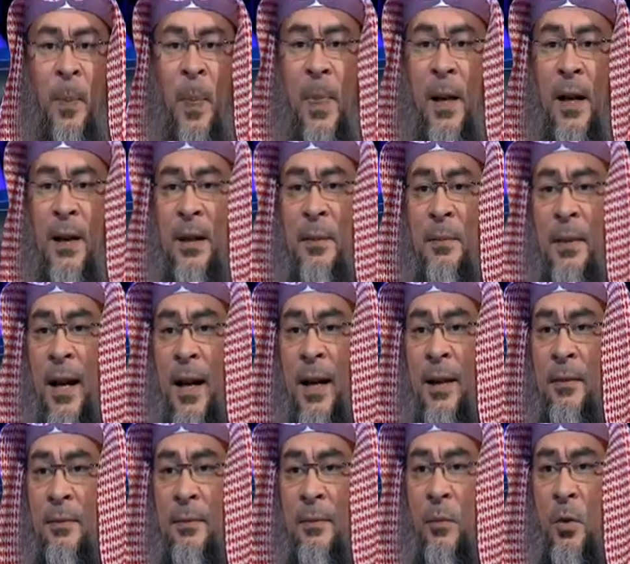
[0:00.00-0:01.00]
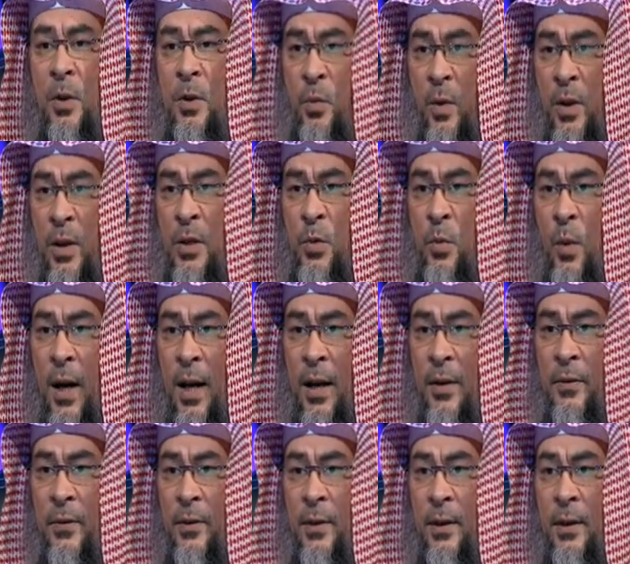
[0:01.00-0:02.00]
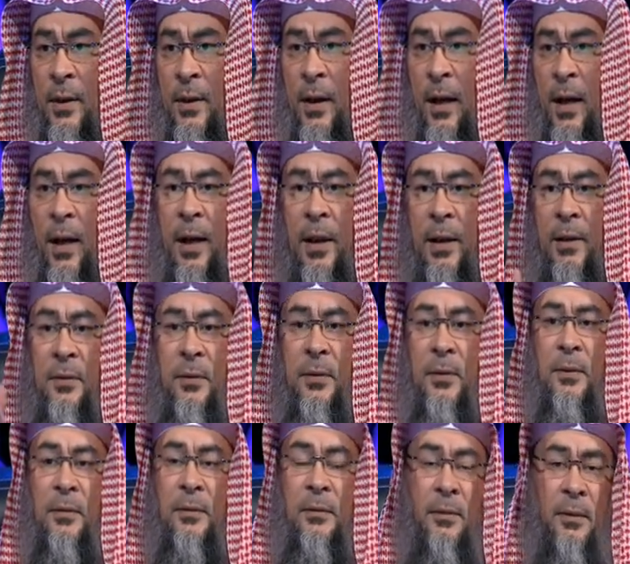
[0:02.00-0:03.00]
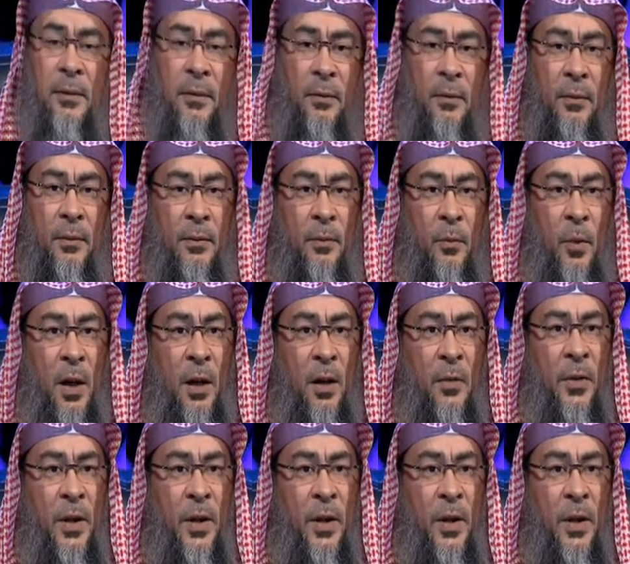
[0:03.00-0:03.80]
a man was with his wife and one of his